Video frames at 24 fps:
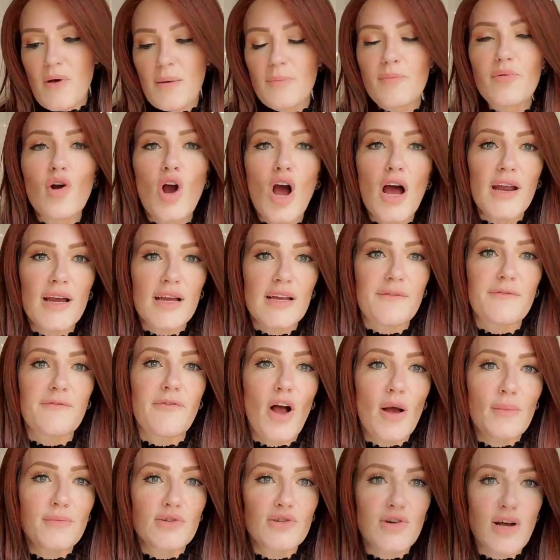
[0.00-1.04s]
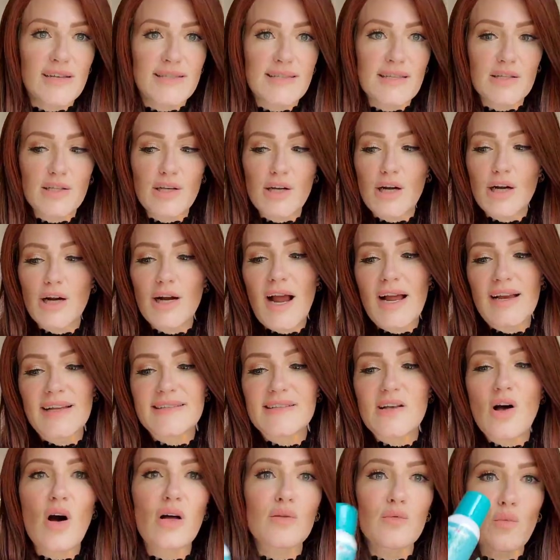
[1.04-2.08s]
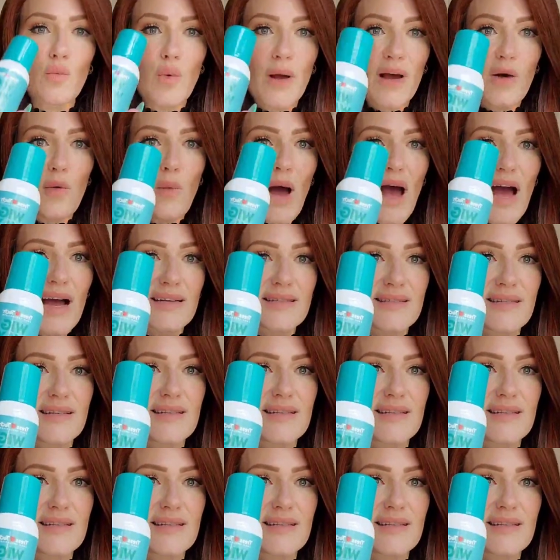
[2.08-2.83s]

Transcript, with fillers: a product from Tressallure and it's called Wig Wax